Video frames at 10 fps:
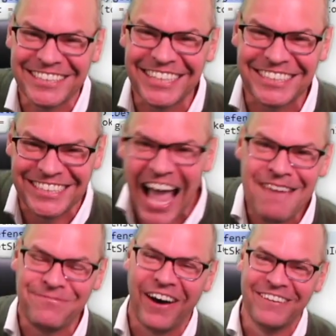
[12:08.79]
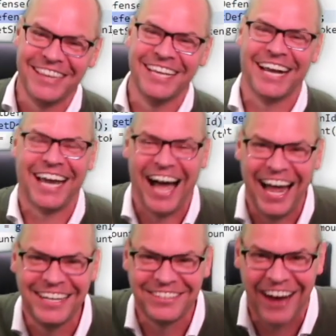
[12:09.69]
a typo in the
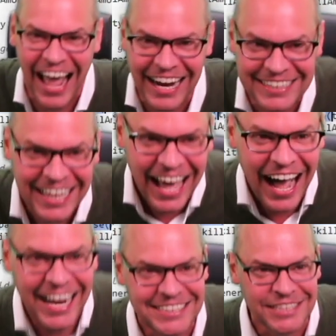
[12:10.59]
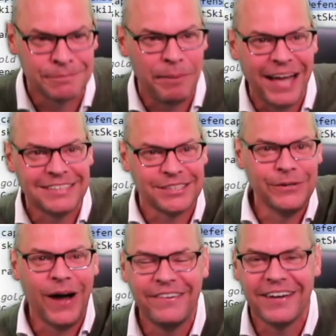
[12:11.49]
contract. I just spent
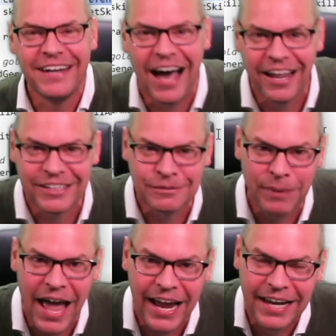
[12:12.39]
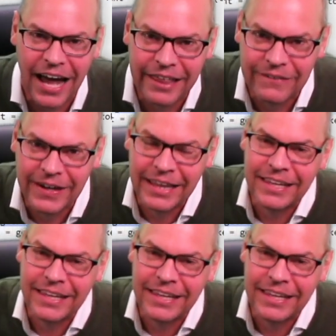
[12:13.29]
$200 buying another one of